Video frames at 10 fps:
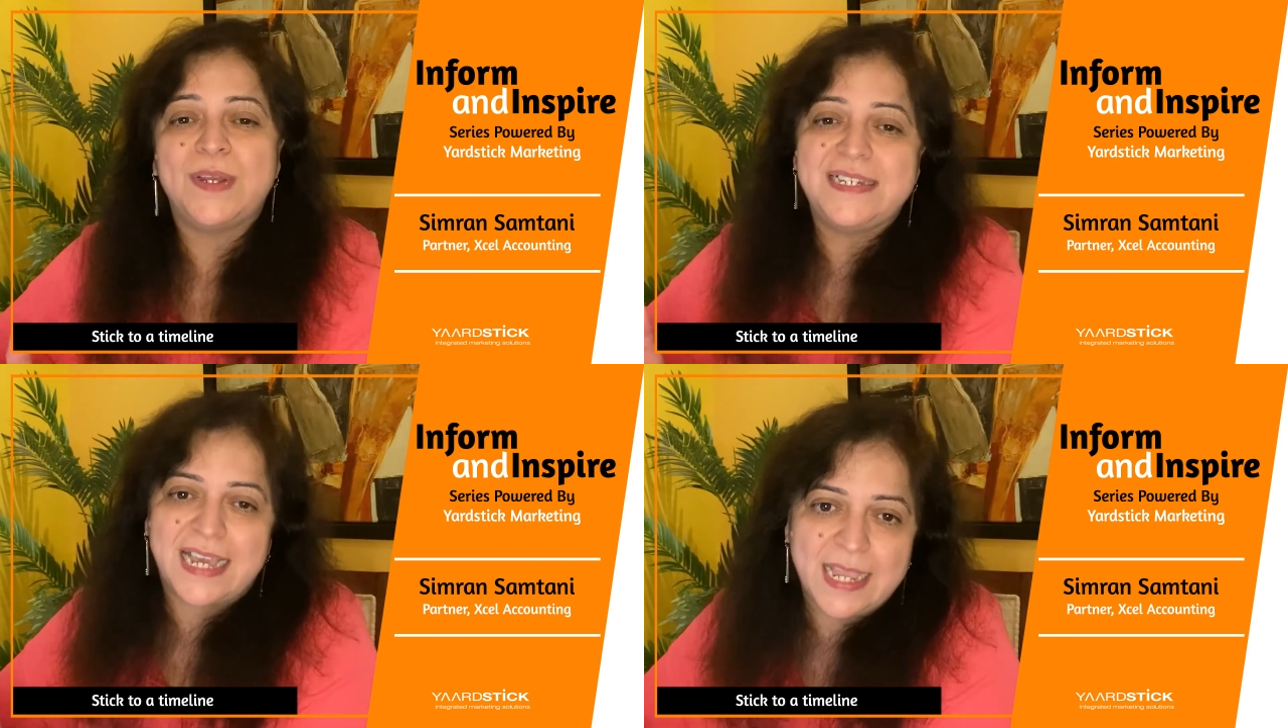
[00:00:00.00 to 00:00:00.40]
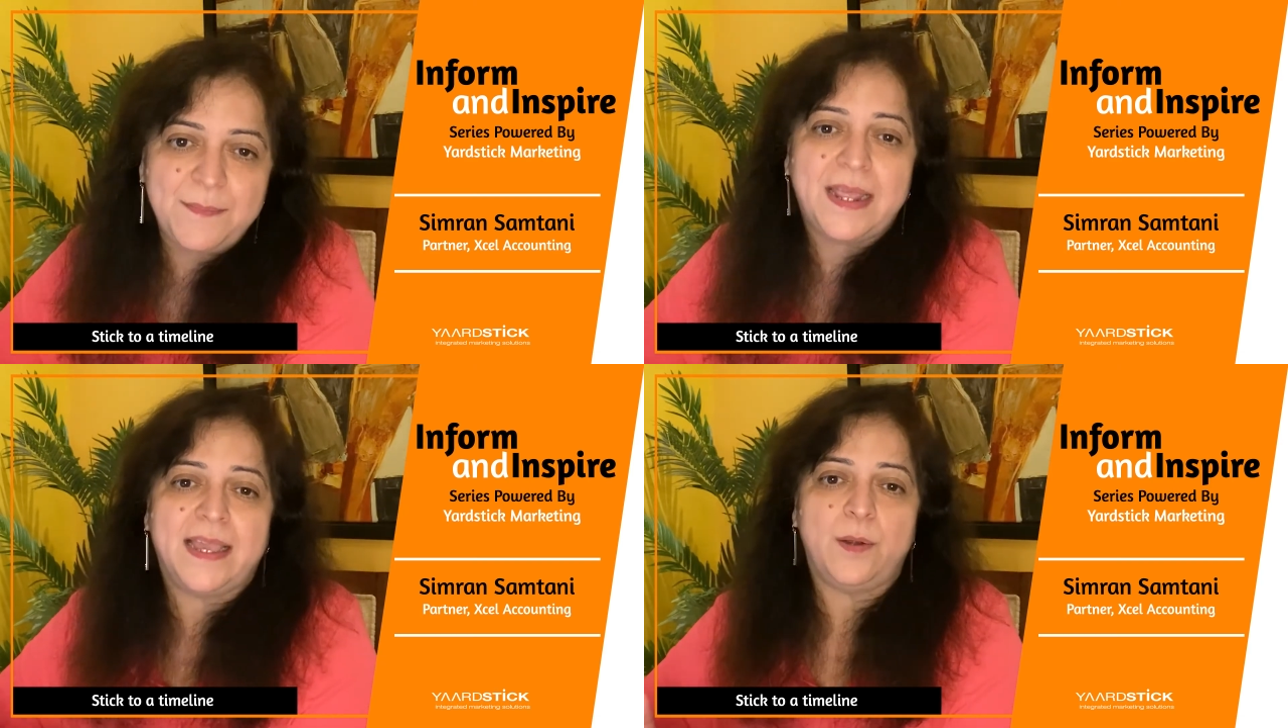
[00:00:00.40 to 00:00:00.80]
to a
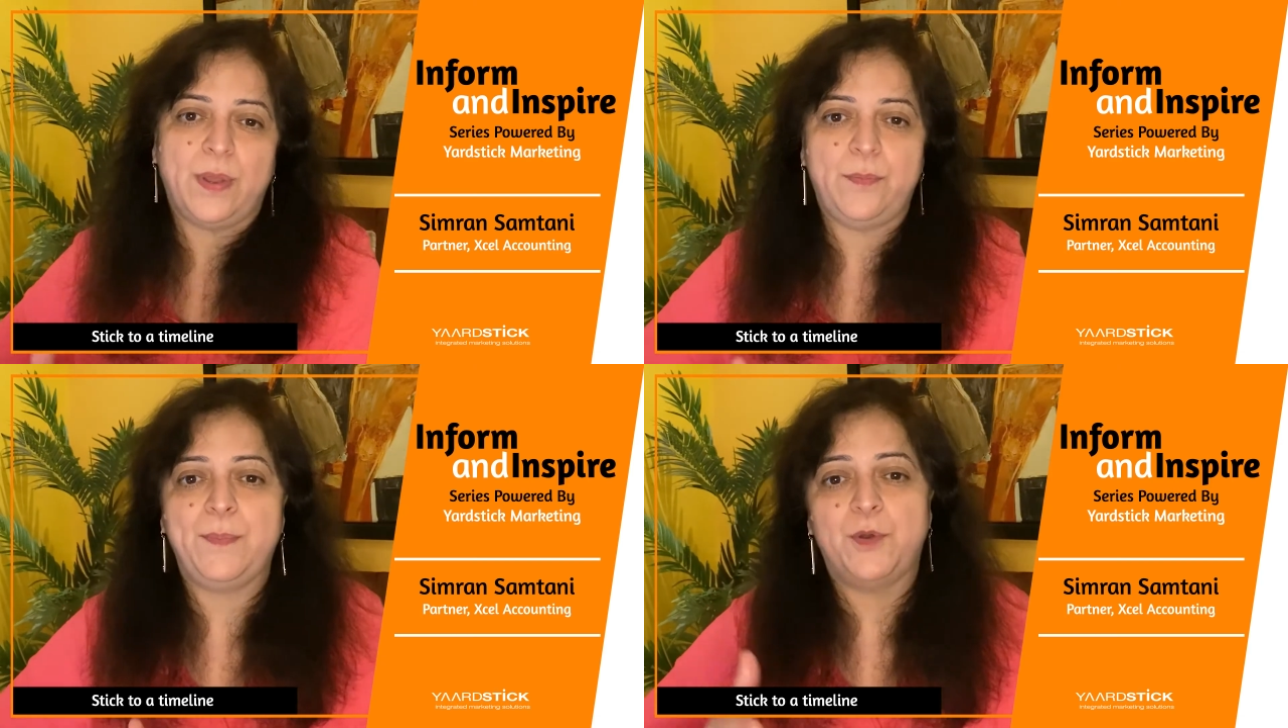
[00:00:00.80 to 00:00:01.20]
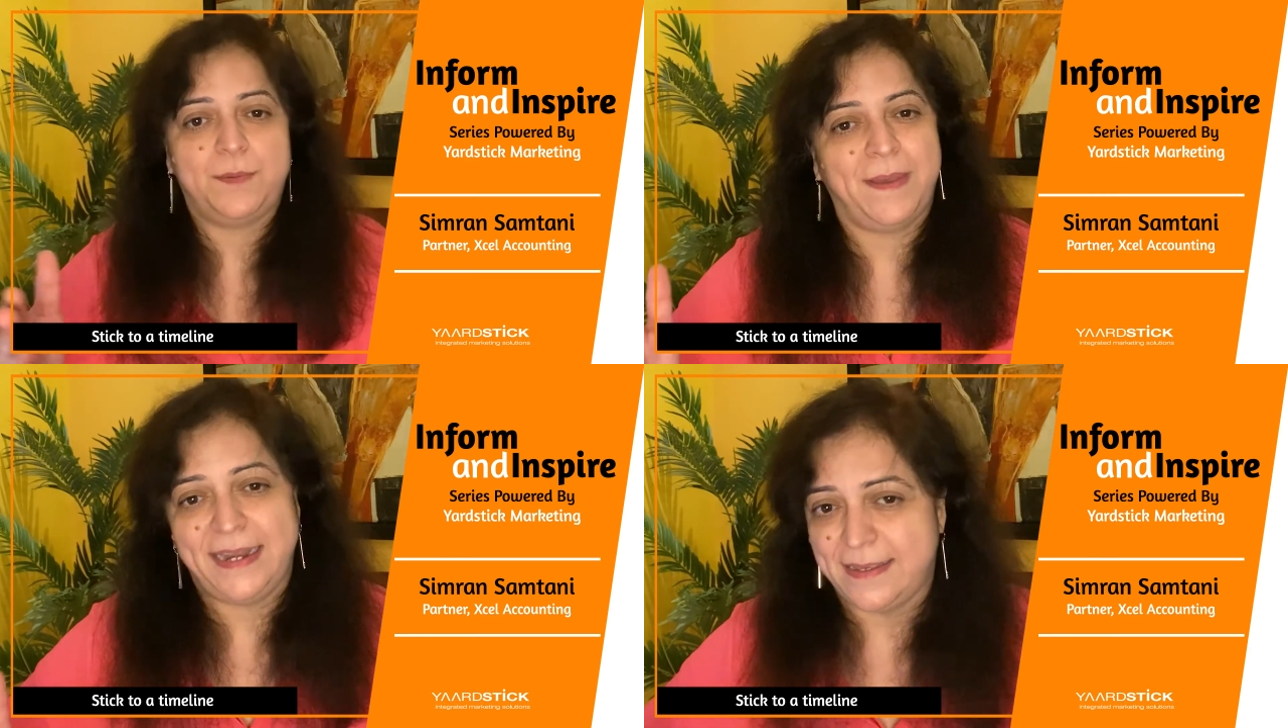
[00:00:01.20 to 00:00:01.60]
timeline when we
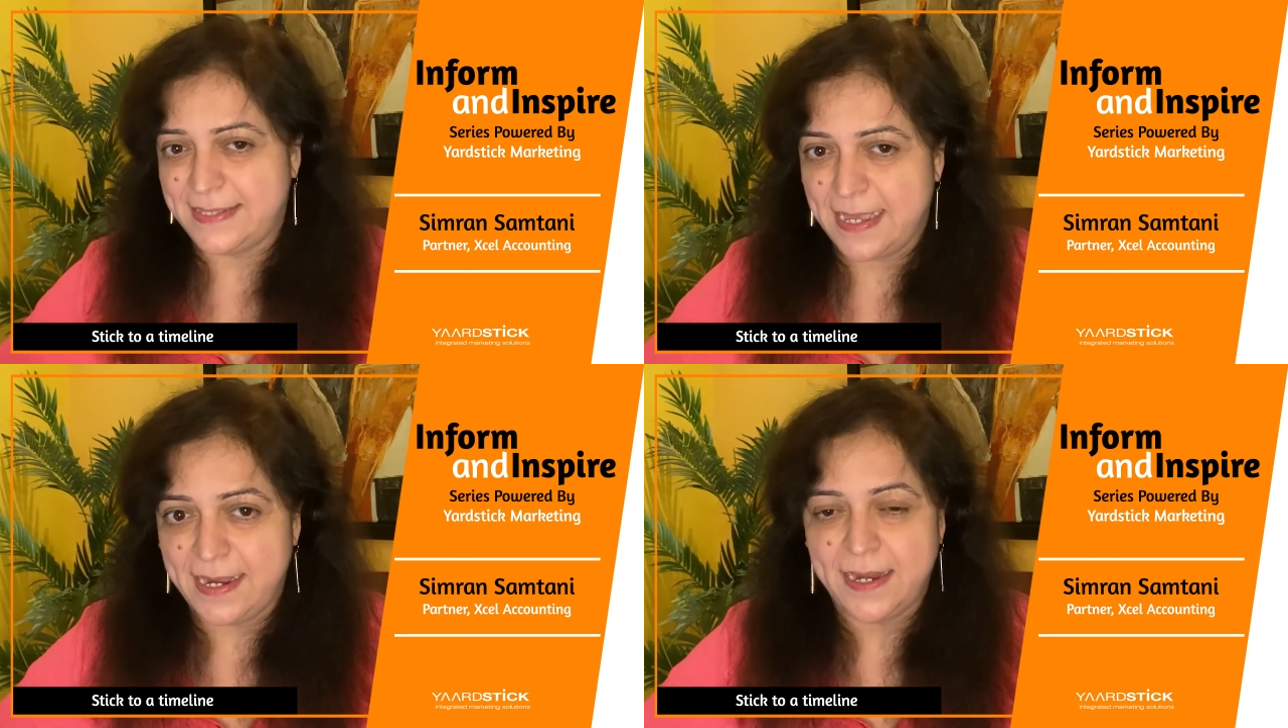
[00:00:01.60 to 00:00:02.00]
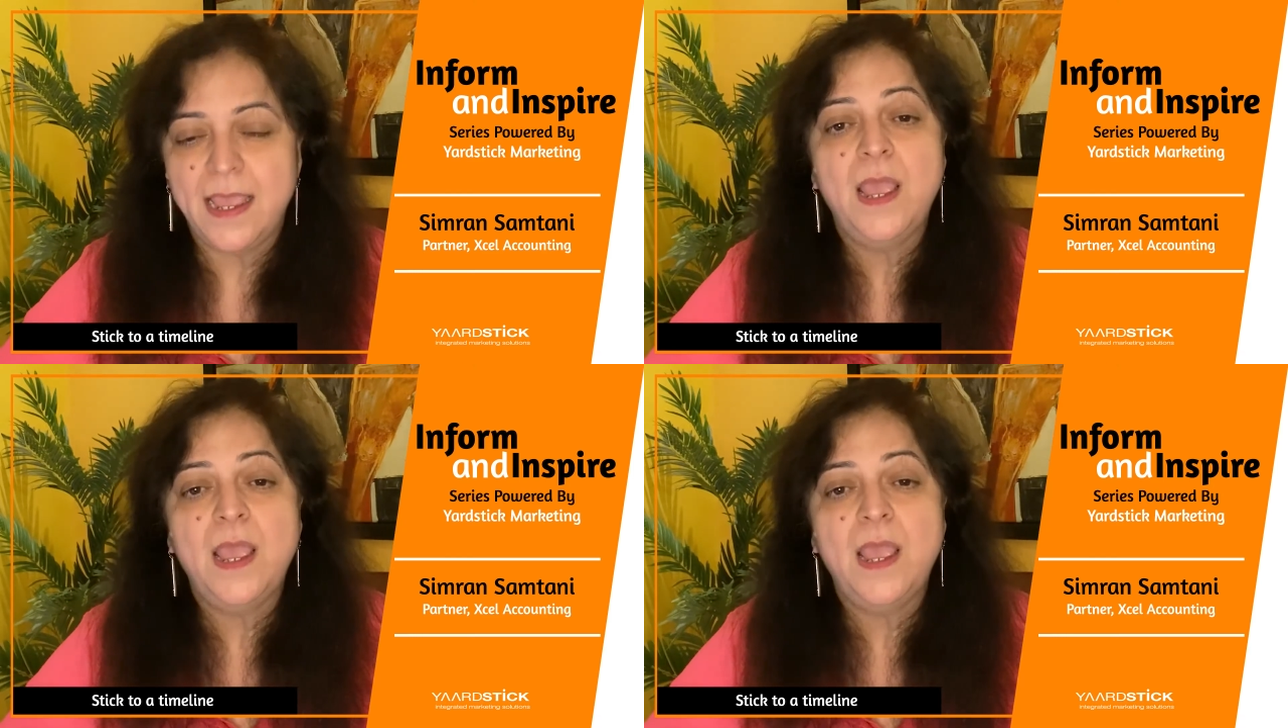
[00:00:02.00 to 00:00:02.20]
put money aside,